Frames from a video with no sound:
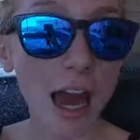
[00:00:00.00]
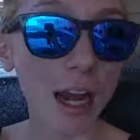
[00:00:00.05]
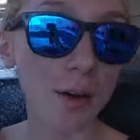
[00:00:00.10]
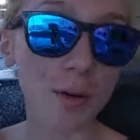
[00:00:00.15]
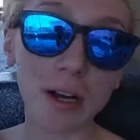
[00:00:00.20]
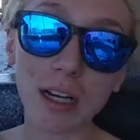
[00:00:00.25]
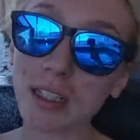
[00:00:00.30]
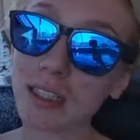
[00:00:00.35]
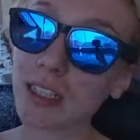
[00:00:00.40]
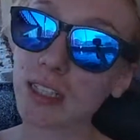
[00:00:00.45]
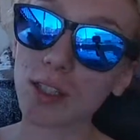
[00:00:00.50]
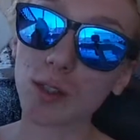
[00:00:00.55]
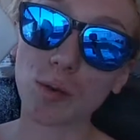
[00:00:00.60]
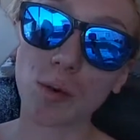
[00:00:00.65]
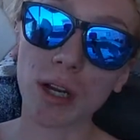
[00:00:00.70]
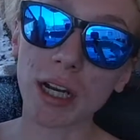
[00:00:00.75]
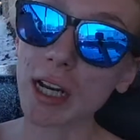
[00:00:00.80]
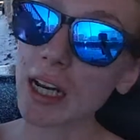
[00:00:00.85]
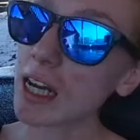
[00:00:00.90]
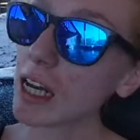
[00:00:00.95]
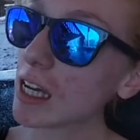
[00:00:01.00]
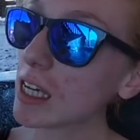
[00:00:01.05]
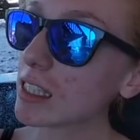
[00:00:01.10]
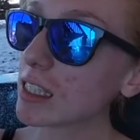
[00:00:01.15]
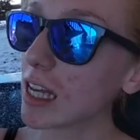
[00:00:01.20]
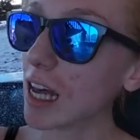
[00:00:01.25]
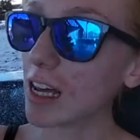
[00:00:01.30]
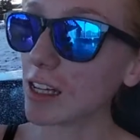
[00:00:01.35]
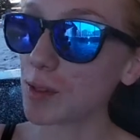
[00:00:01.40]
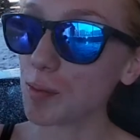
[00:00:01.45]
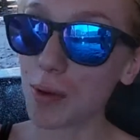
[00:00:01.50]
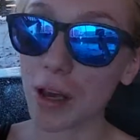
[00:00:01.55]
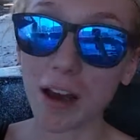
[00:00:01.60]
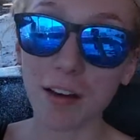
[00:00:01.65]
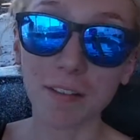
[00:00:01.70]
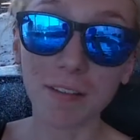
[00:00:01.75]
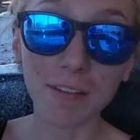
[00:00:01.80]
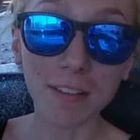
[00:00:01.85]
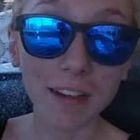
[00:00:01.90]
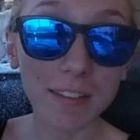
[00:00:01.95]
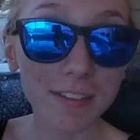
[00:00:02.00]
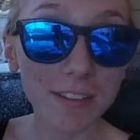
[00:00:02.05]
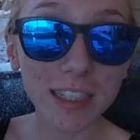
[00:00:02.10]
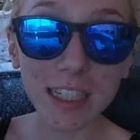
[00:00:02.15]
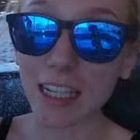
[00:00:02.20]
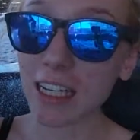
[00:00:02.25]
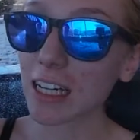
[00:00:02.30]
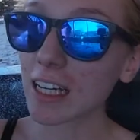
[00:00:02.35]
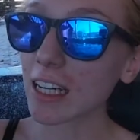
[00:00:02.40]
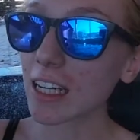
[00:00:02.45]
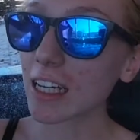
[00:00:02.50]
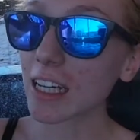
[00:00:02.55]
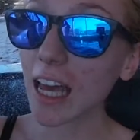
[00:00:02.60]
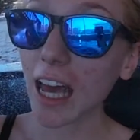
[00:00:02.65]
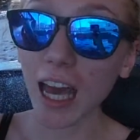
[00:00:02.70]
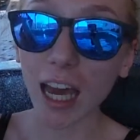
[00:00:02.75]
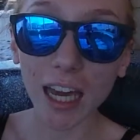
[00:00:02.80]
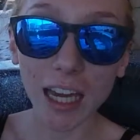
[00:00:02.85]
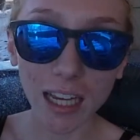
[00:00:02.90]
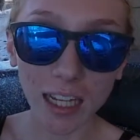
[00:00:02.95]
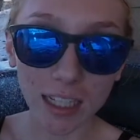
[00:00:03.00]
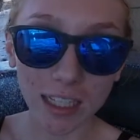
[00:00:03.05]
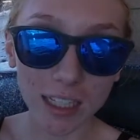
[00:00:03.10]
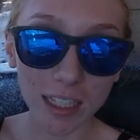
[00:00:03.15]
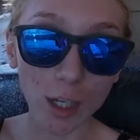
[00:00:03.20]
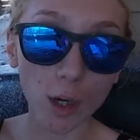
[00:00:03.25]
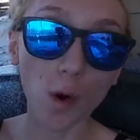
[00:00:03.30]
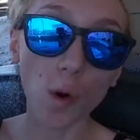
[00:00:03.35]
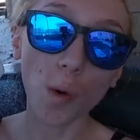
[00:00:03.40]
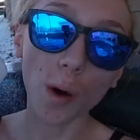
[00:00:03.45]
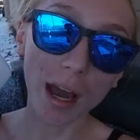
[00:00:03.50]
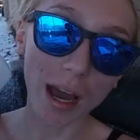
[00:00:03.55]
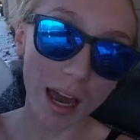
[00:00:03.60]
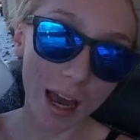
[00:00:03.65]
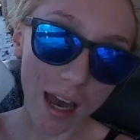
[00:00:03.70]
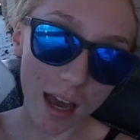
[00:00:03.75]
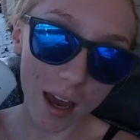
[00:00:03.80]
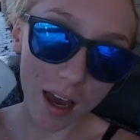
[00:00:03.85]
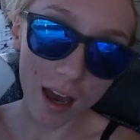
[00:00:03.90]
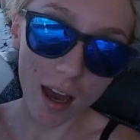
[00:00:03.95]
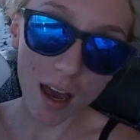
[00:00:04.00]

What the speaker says: Anyways, this is what it is. SPF 50, kids, equate.